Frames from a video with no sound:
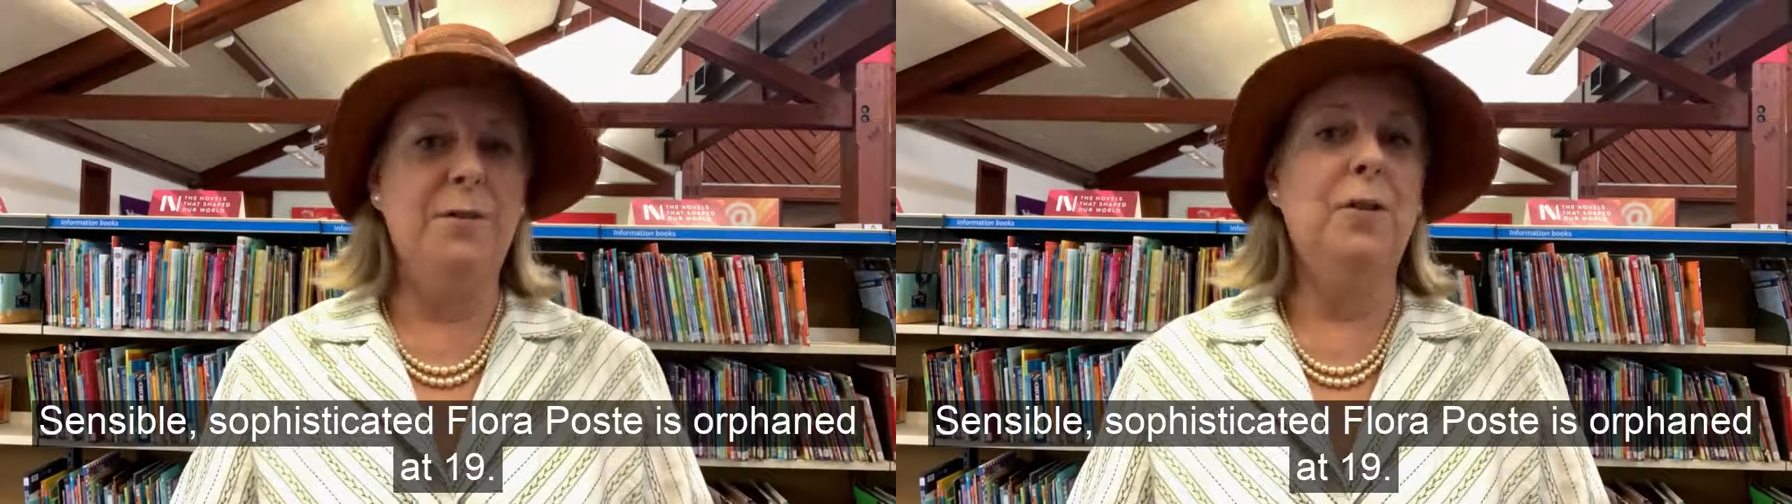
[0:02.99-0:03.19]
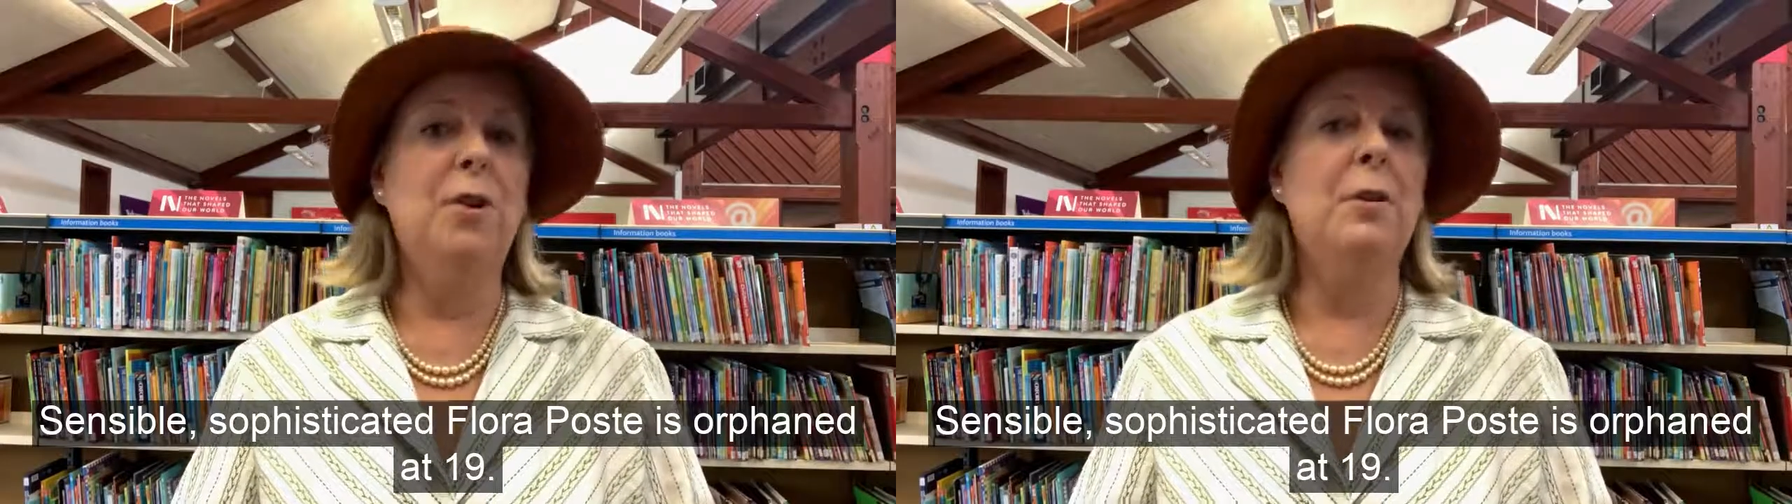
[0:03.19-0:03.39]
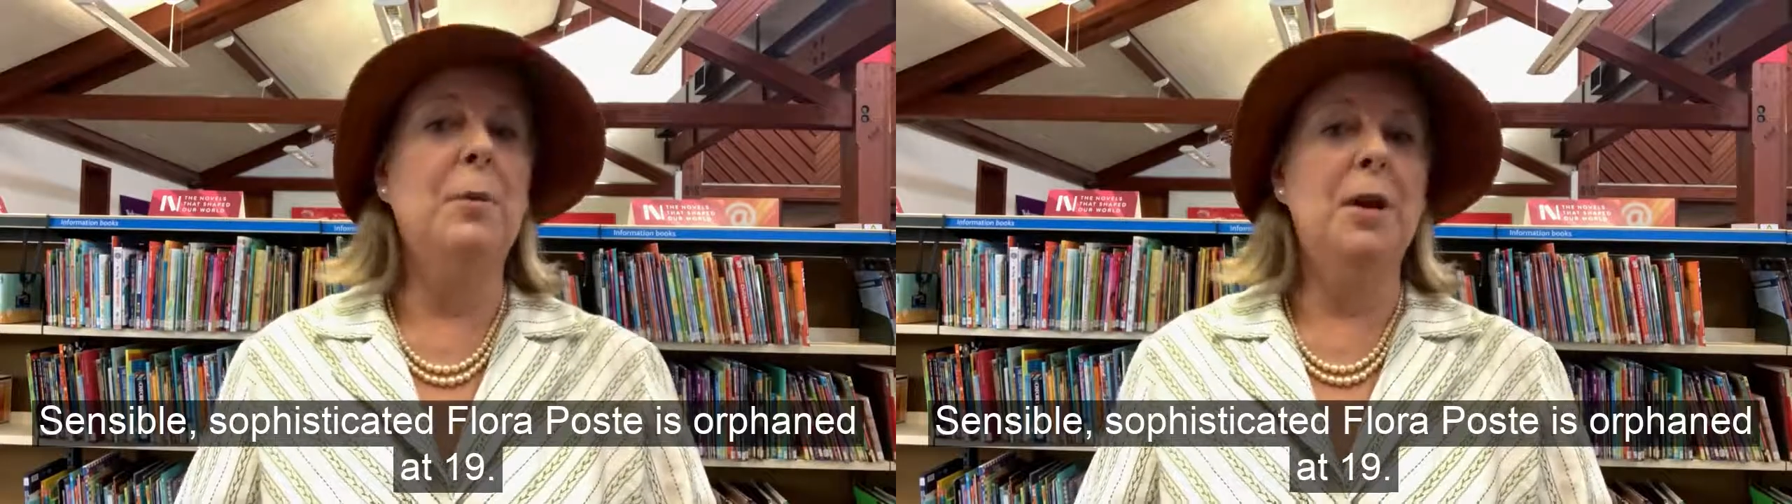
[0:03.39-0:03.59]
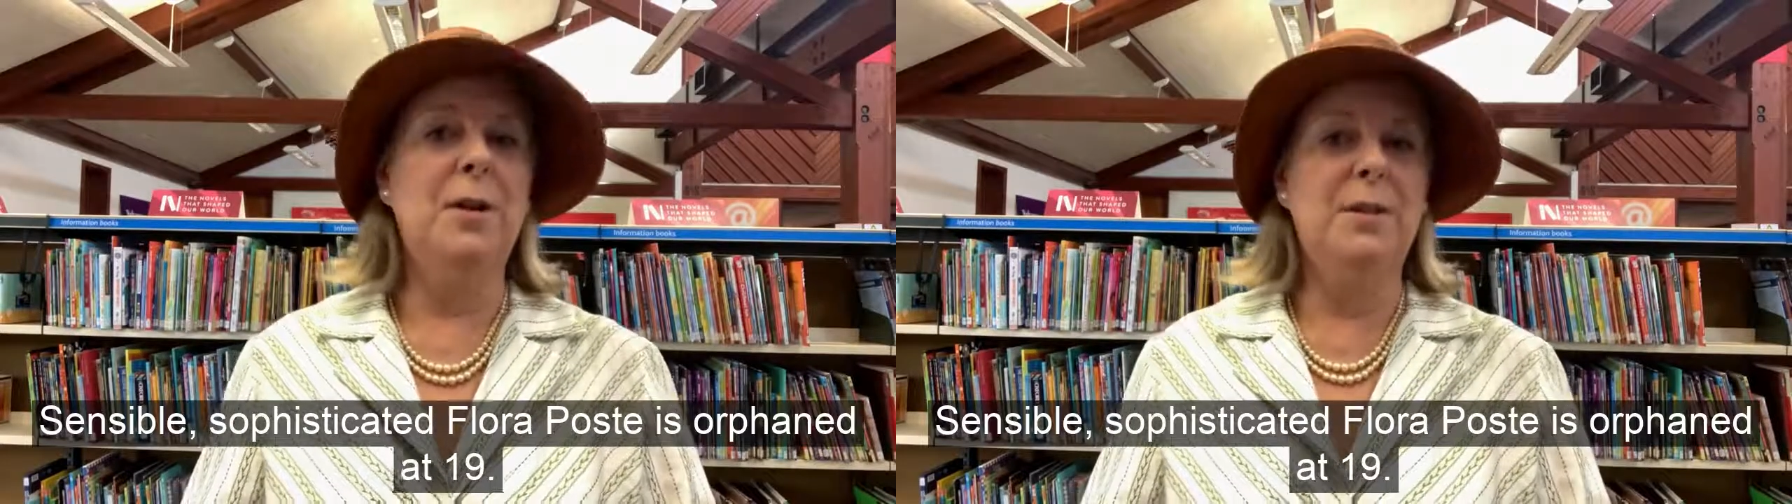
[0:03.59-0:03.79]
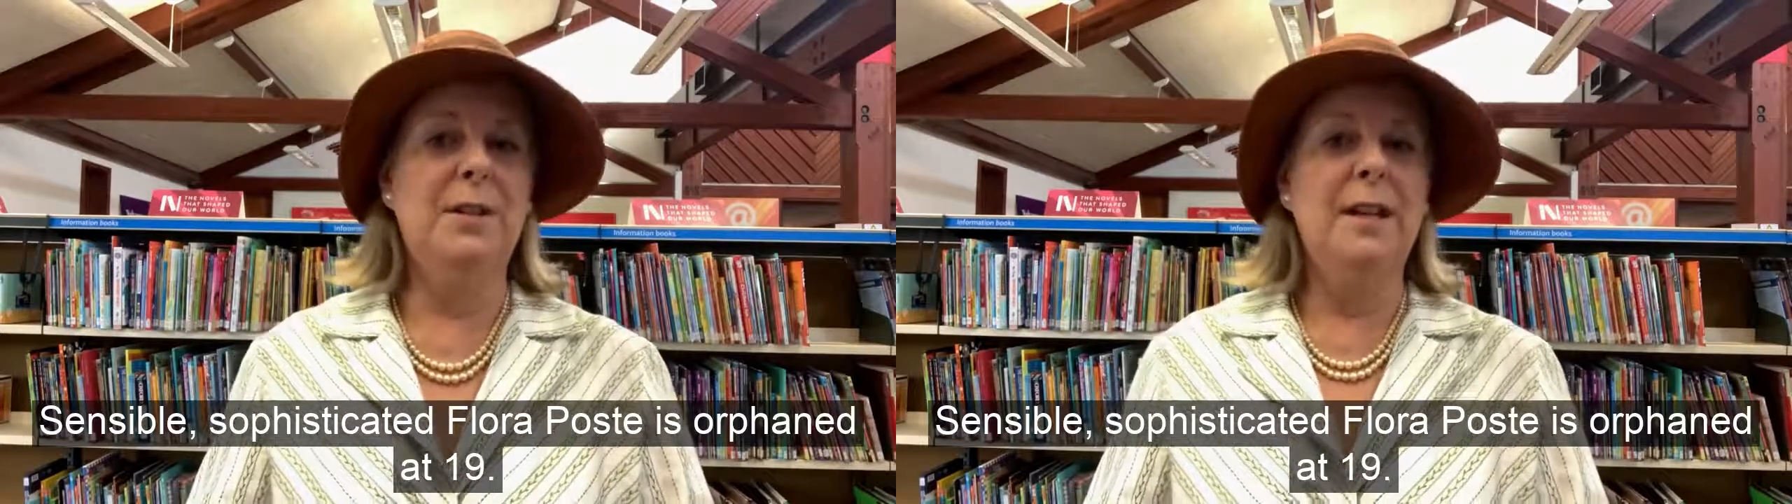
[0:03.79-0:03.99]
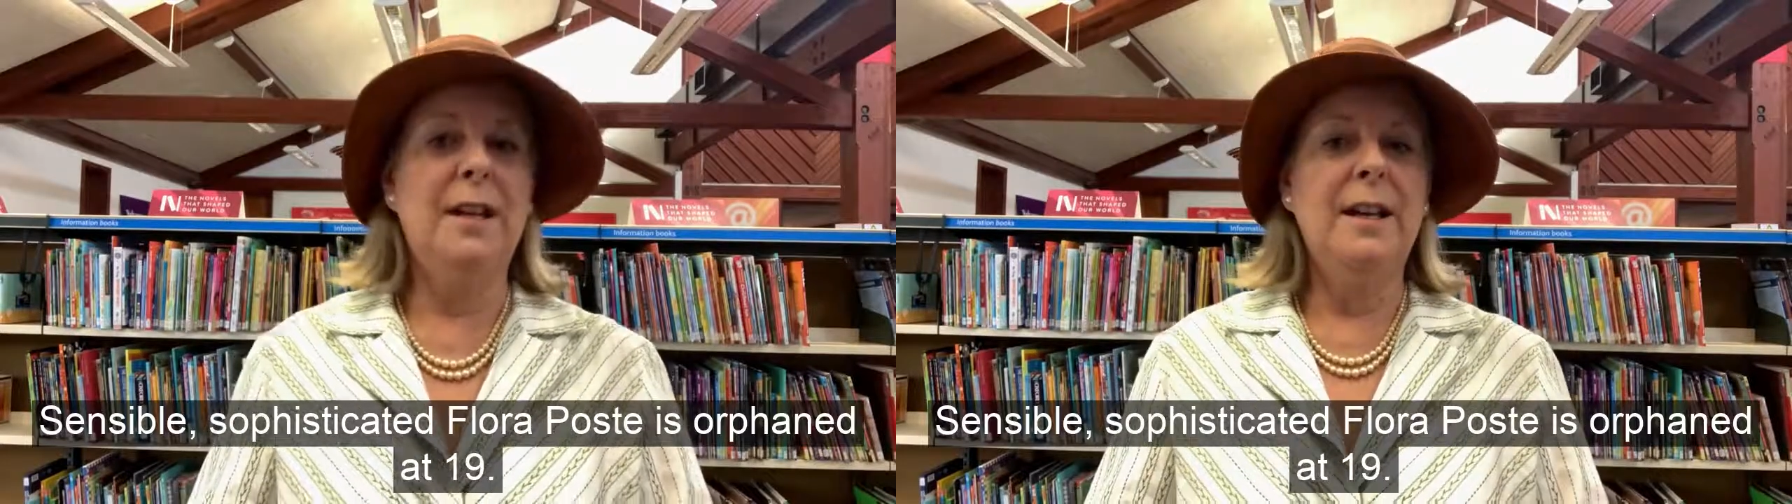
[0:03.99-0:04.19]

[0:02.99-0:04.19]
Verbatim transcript: Flora Post